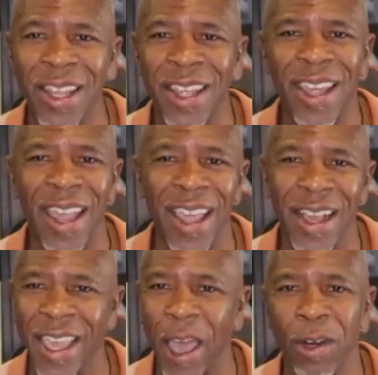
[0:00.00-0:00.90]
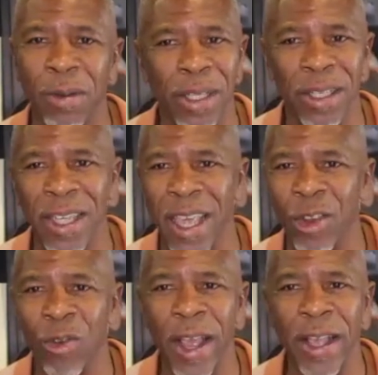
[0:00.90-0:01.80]
in accountability and
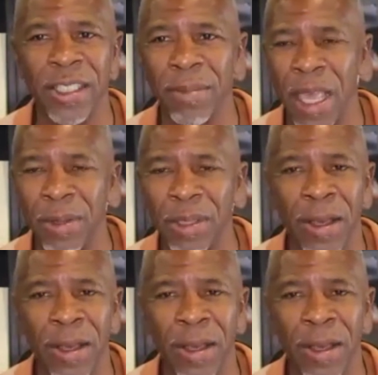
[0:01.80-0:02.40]
grace, and be able to